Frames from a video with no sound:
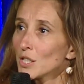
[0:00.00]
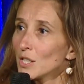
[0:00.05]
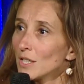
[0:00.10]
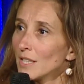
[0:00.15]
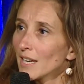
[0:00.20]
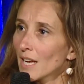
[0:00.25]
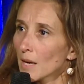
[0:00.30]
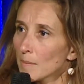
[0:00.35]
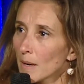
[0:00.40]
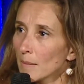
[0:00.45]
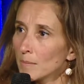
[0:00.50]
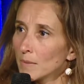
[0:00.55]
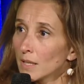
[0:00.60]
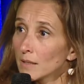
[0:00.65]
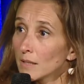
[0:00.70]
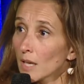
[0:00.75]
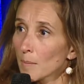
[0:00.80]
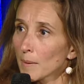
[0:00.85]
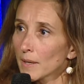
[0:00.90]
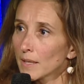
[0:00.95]
his
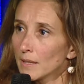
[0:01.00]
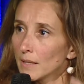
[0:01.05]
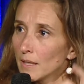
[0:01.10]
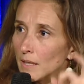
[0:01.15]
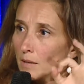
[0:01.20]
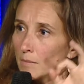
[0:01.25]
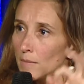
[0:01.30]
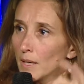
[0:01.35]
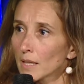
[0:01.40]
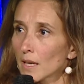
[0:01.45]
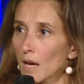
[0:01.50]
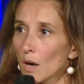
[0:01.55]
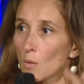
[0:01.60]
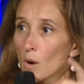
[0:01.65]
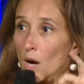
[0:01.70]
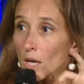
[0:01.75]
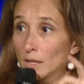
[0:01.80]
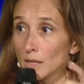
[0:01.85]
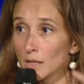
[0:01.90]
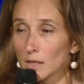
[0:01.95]
login
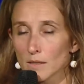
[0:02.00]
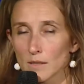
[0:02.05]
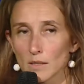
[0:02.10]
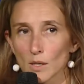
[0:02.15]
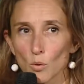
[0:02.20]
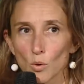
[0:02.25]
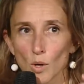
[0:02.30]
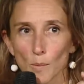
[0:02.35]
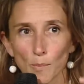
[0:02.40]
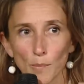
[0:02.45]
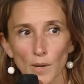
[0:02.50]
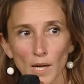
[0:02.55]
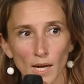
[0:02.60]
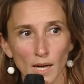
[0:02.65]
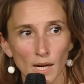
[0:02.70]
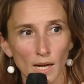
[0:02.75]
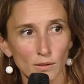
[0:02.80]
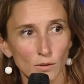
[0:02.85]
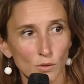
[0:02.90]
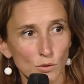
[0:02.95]
and
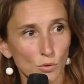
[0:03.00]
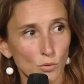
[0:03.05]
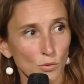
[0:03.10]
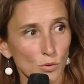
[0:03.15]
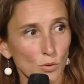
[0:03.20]
username.